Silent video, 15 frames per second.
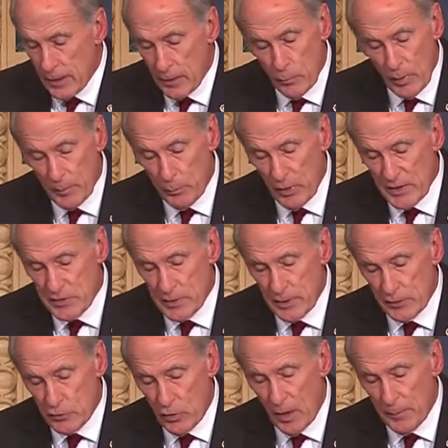And when
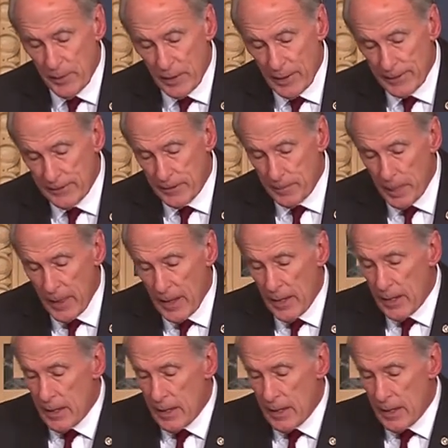President Trump elected